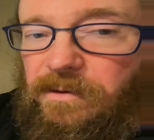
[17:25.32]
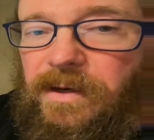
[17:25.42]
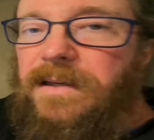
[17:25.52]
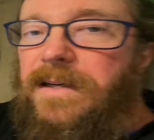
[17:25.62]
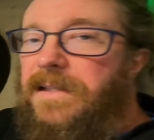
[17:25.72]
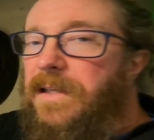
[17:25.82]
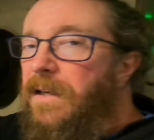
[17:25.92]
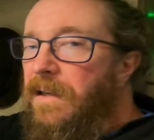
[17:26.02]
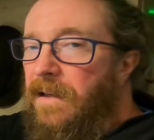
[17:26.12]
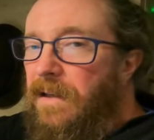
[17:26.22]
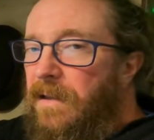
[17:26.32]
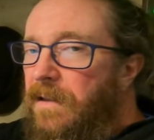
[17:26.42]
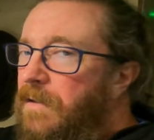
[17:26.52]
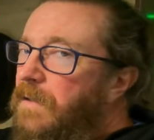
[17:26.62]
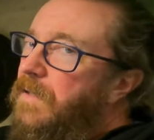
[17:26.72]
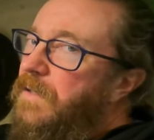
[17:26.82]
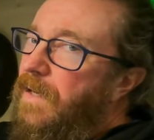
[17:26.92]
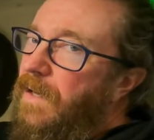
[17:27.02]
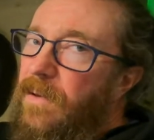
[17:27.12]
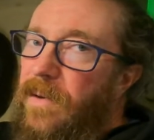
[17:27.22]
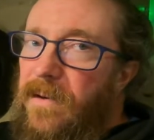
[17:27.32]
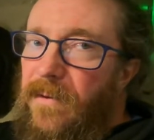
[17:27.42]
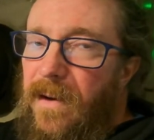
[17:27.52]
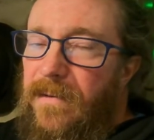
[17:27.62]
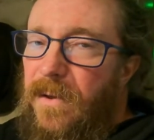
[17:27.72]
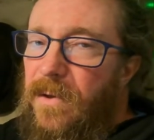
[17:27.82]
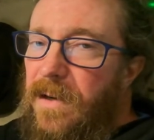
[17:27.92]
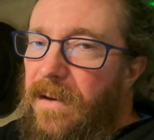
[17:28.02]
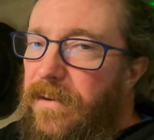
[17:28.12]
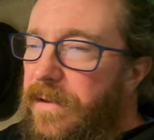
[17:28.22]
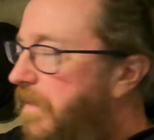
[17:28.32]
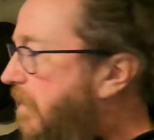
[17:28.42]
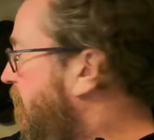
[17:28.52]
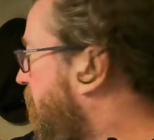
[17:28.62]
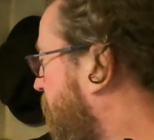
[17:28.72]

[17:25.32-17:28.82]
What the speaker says: Quick and easy. Scale of 1 to 5 screwdrivers.